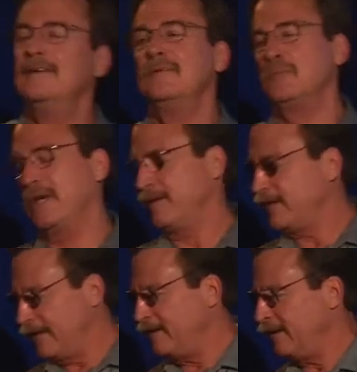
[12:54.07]
But
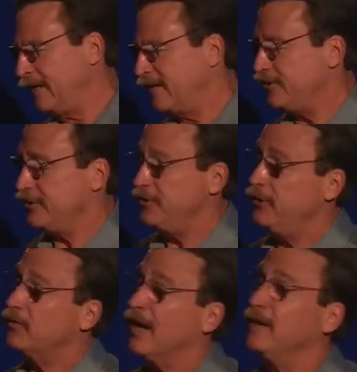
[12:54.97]
they continue
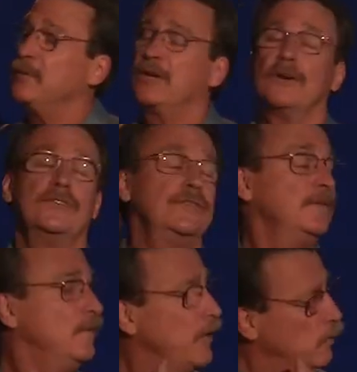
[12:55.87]
to write because
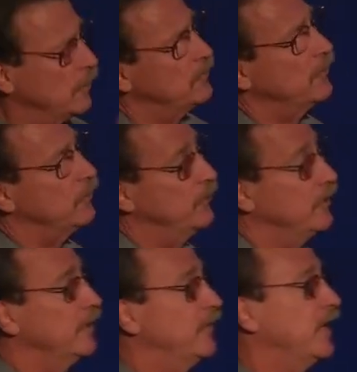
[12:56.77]
it was so
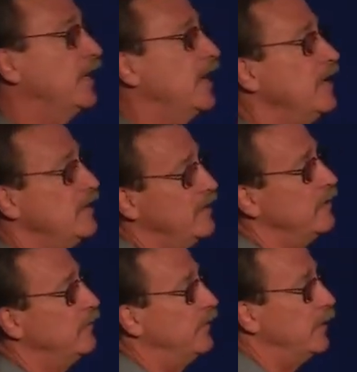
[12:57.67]
significant and it
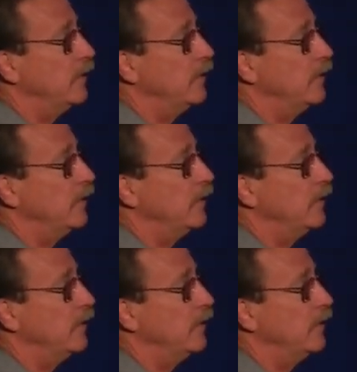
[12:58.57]
did fit.